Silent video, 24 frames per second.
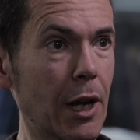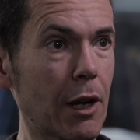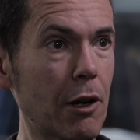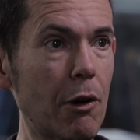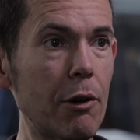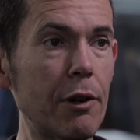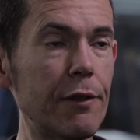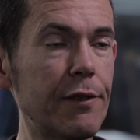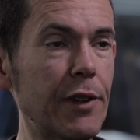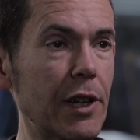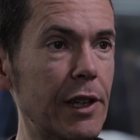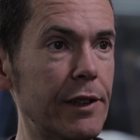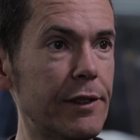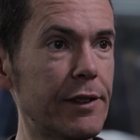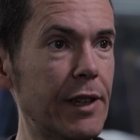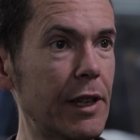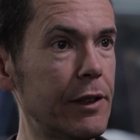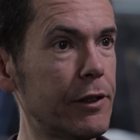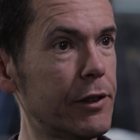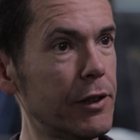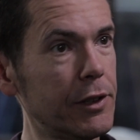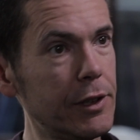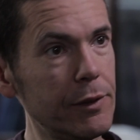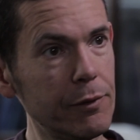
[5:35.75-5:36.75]
Chlorophyll is
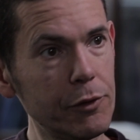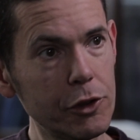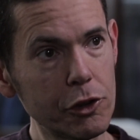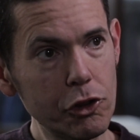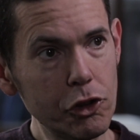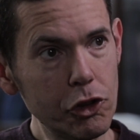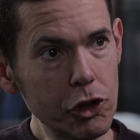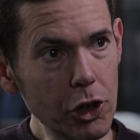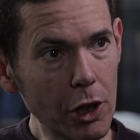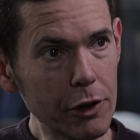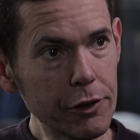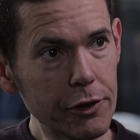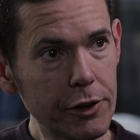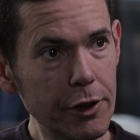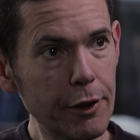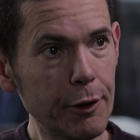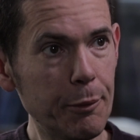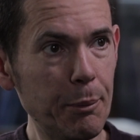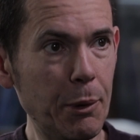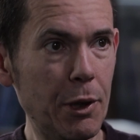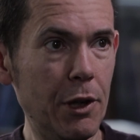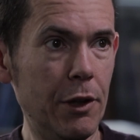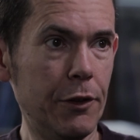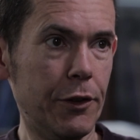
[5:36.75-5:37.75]
sensitive to just
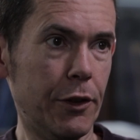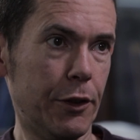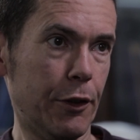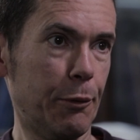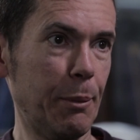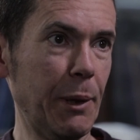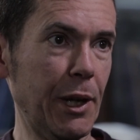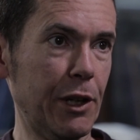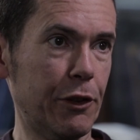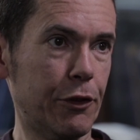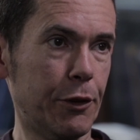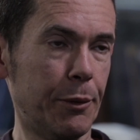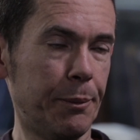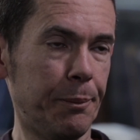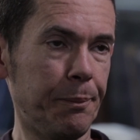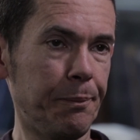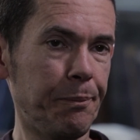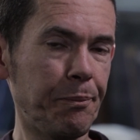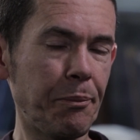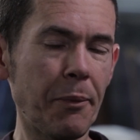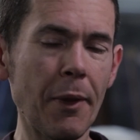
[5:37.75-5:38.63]
this part of the spectrum.